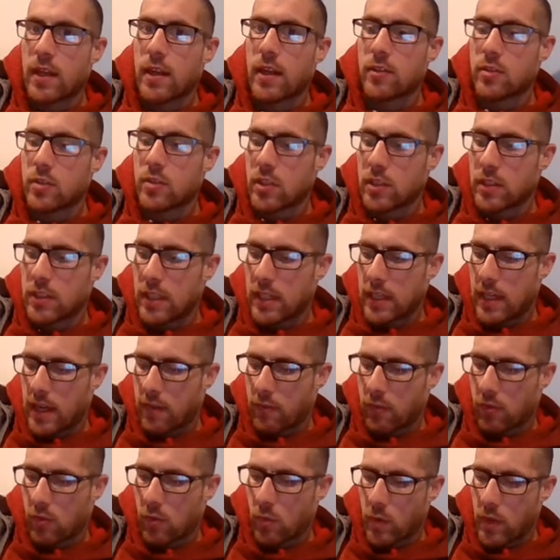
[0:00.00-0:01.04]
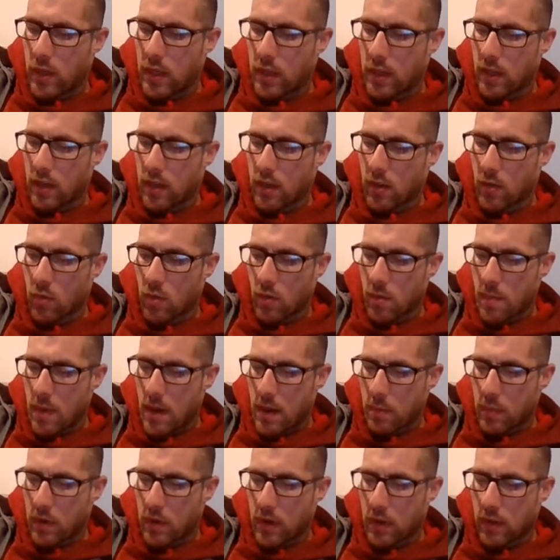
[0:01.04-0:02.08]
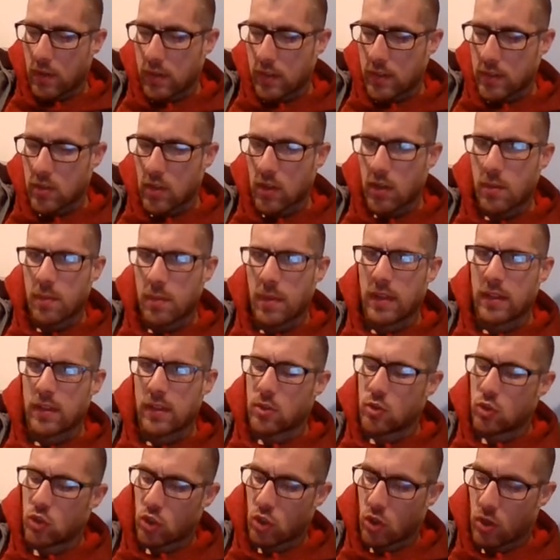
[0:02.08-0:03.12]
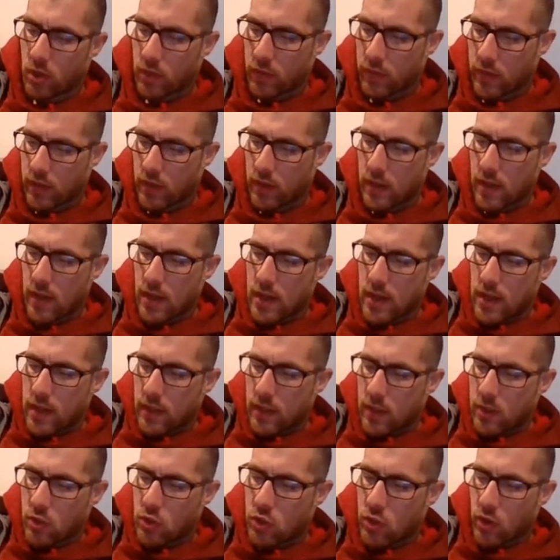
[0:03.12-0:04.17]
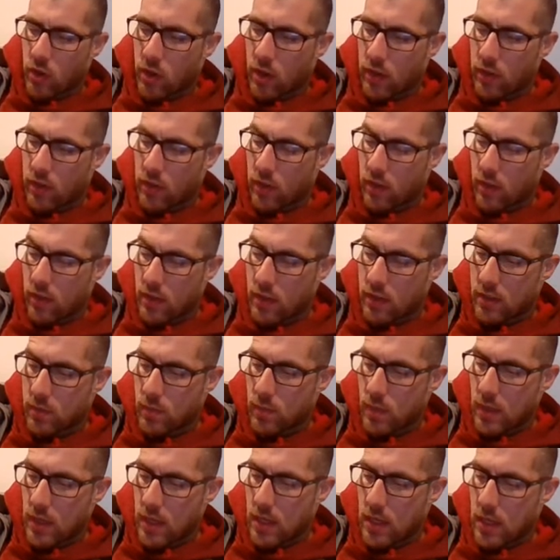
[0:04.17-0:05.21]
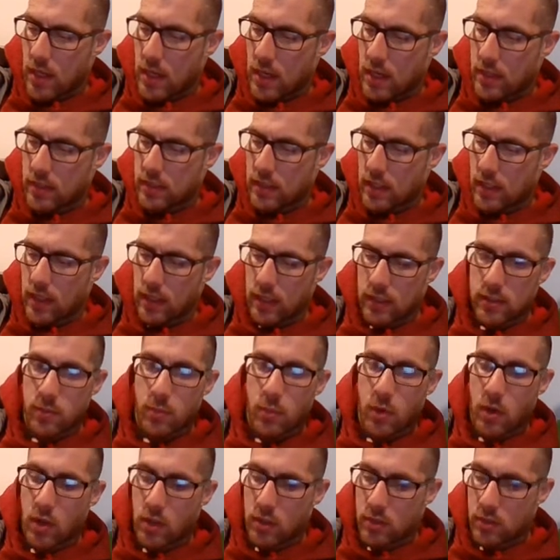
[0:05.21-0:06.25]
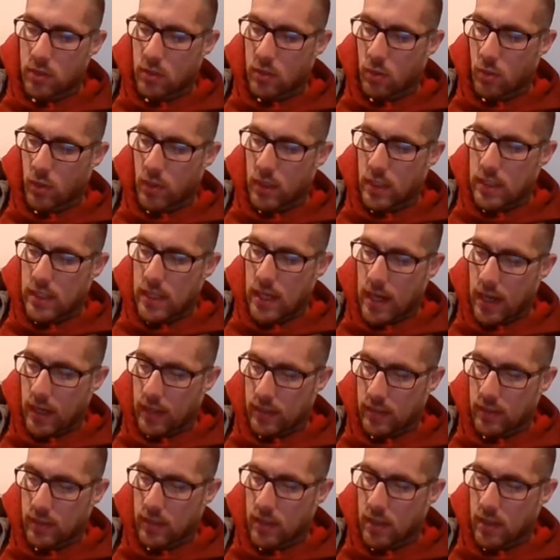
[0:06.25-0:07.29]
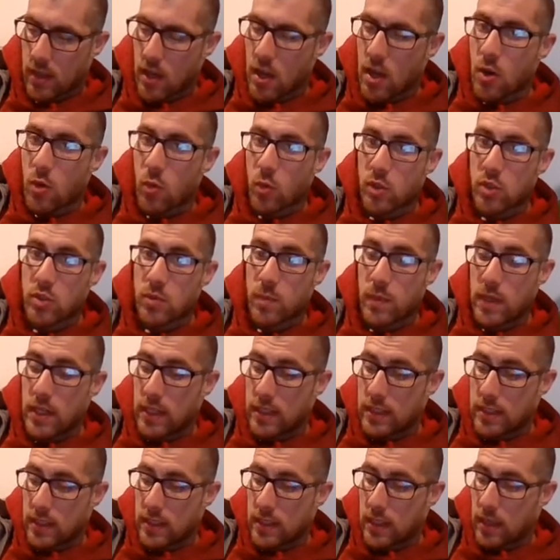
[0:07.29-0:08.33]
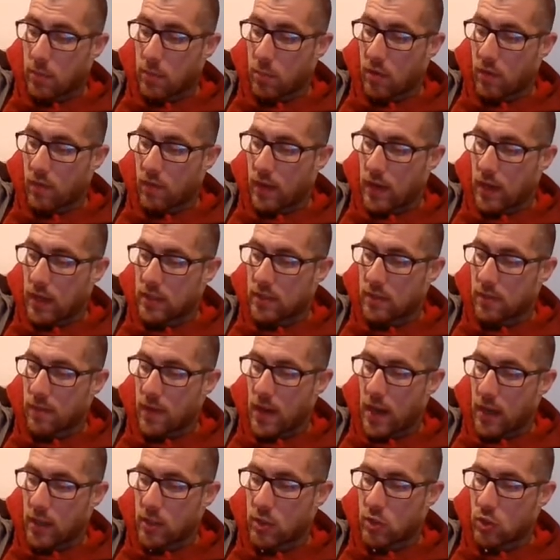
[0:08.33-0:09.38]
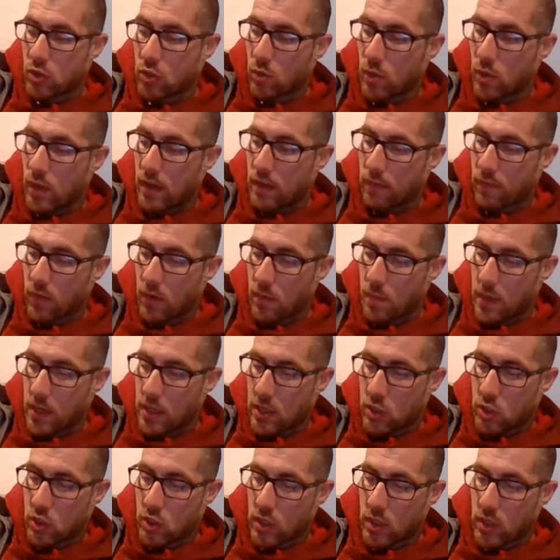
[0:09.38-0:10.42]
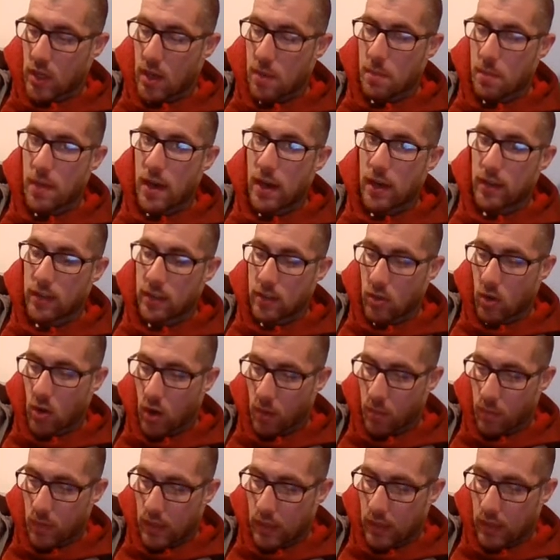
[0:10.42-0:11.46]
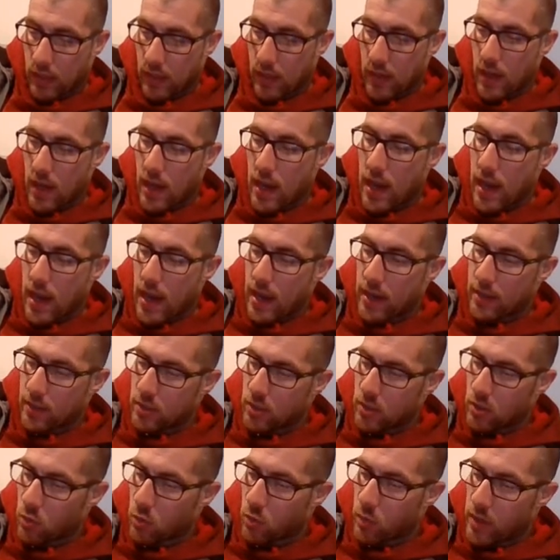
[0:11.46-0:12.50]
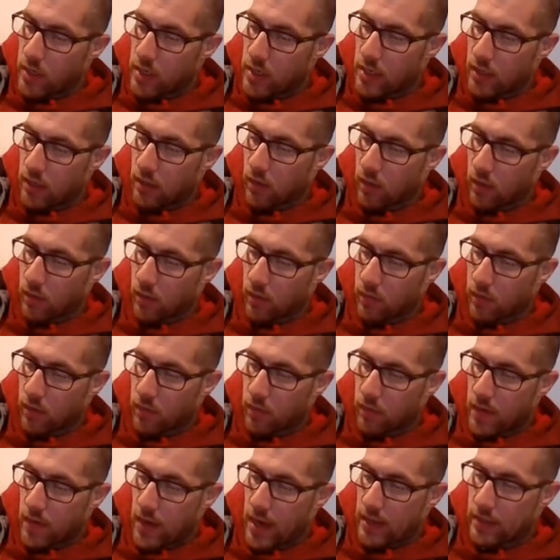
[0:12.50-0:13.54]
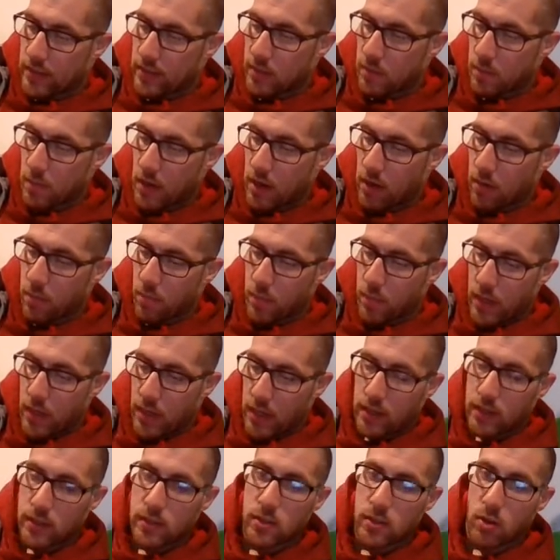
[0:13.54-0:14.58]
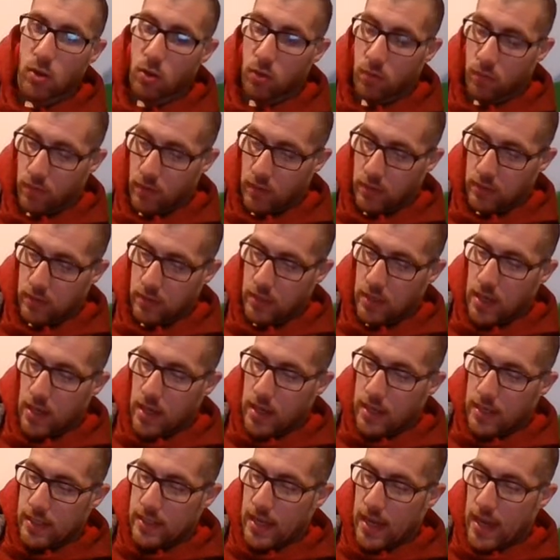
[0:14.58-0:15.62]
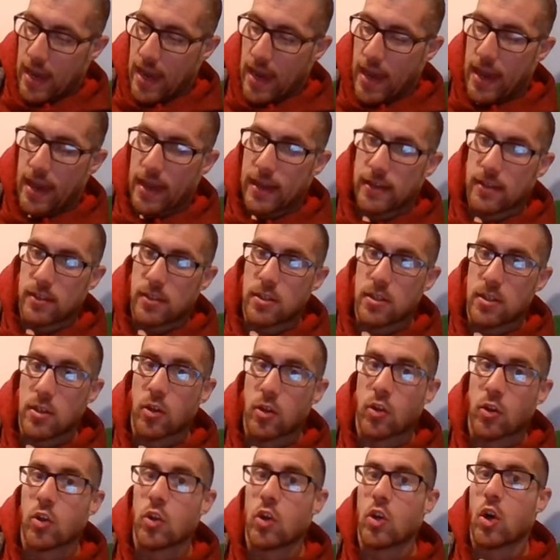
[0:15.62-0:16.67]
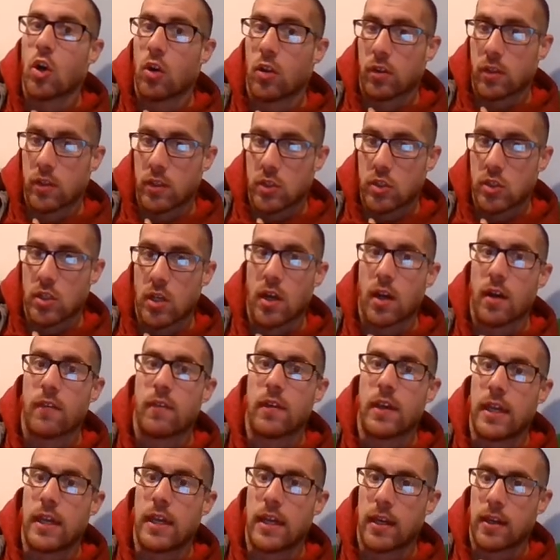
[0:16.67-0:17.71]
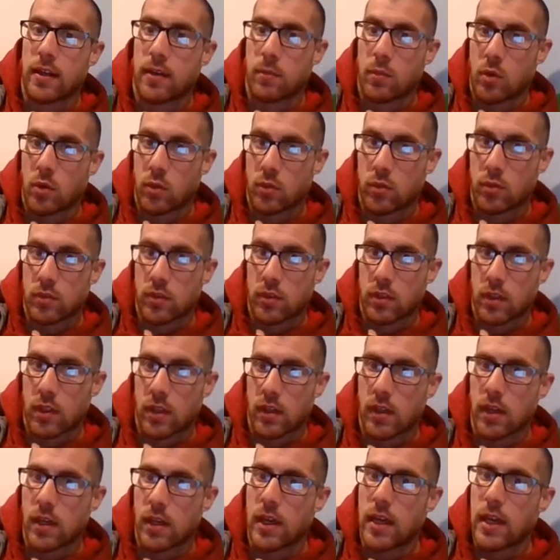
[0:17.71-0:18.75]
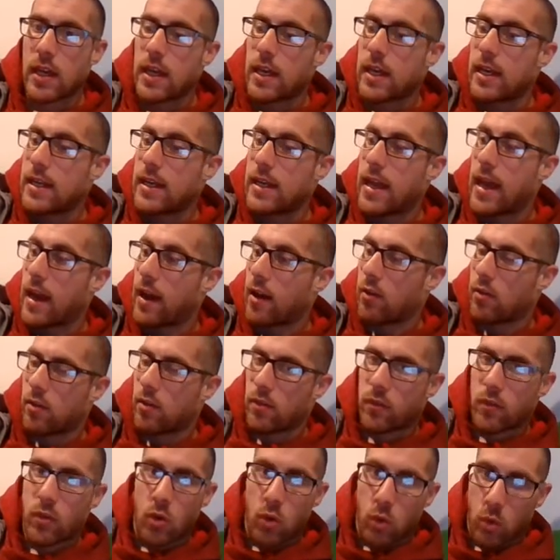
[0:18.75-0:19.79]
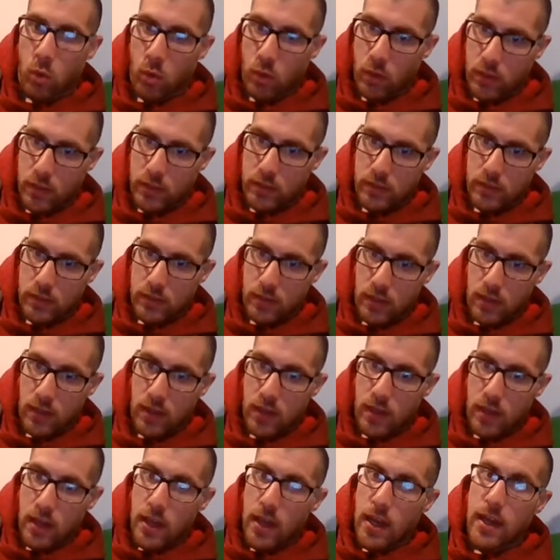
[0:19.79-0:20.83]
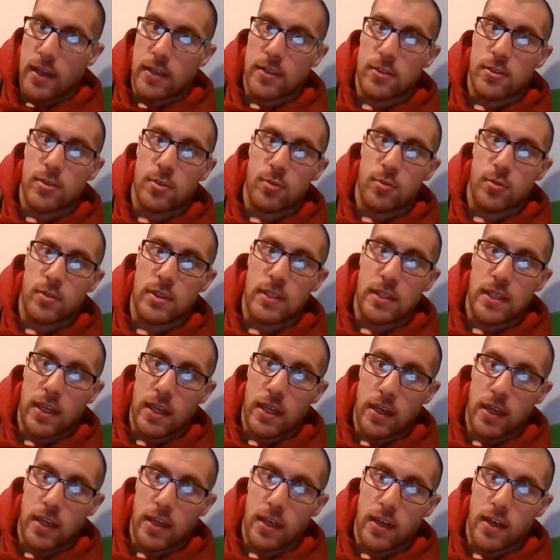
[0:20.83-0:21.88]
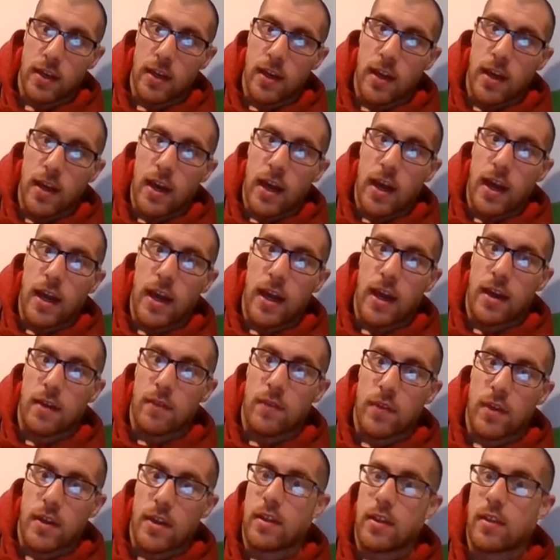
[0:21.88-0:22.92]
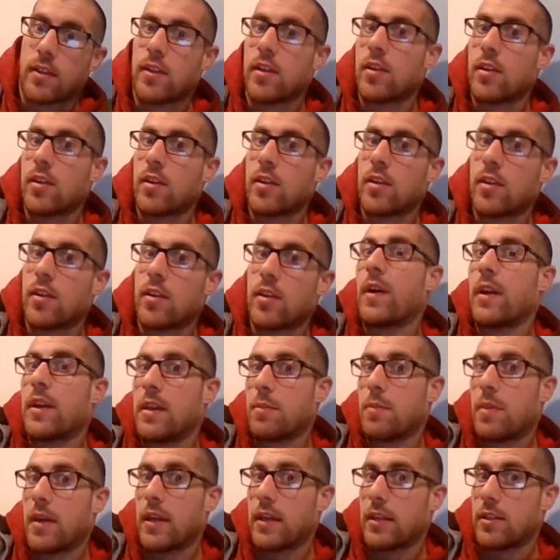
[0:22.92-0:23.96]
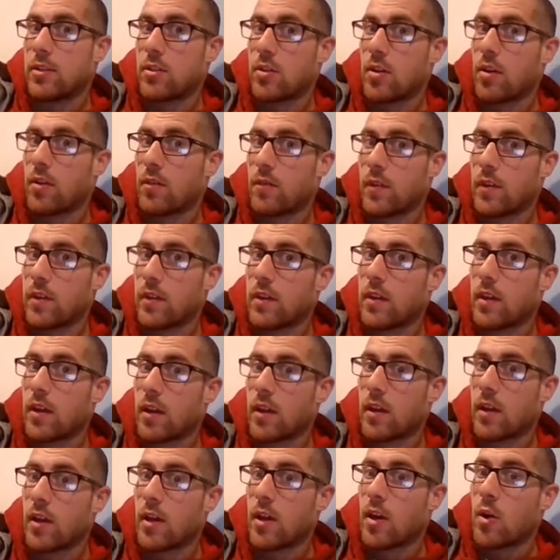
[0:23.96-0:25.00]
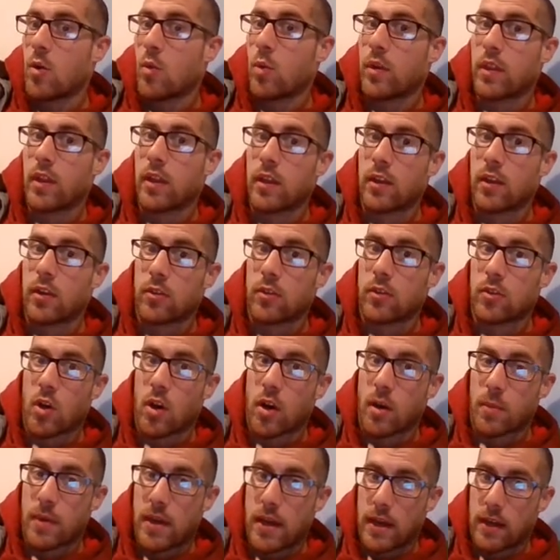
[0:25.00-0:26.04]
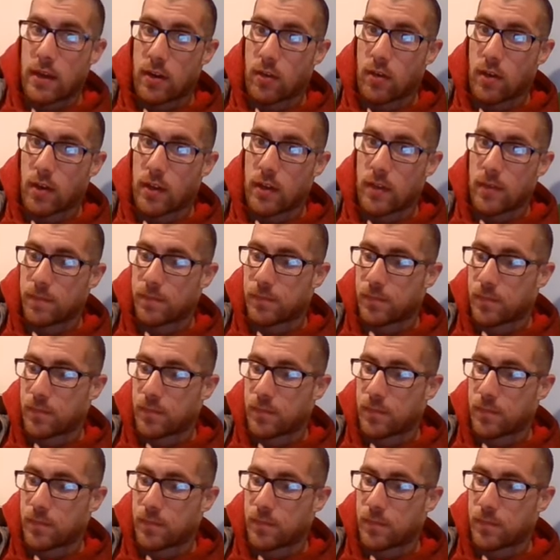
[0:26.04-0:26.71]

Now, just like every week, remember, let's talk about the genre. The genre this week is an expository text, which means that it provides factual information about a topic. As you read, look for facts about pink dolphins to add to your knowledge of animals. Now, of course, as you see, I have a little funny pink dolphin with a little top hat on.